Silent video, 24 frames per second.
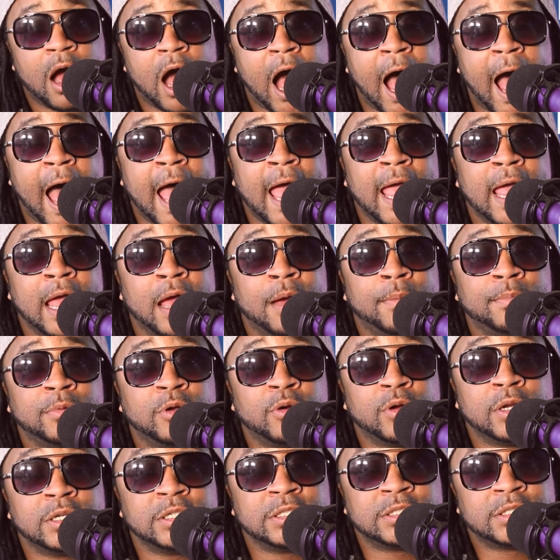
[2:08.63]
I am
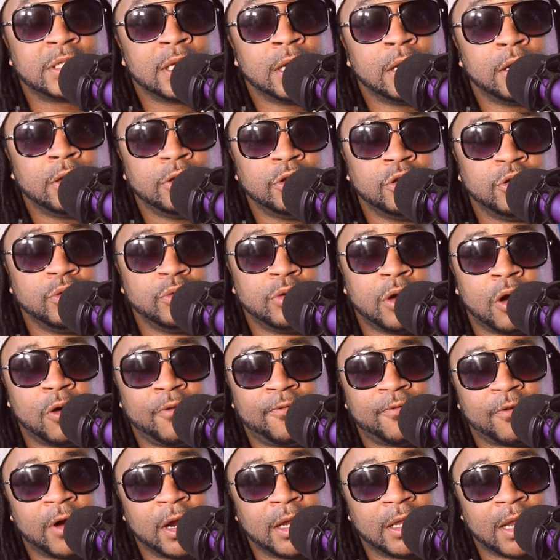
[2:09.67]
going to tell you, go
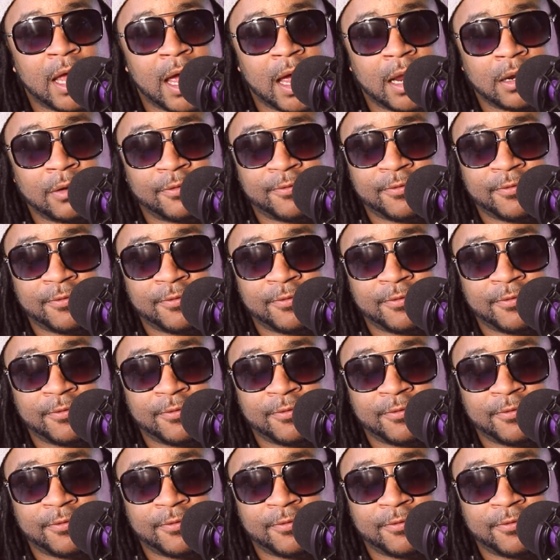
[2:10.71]
Freightliner.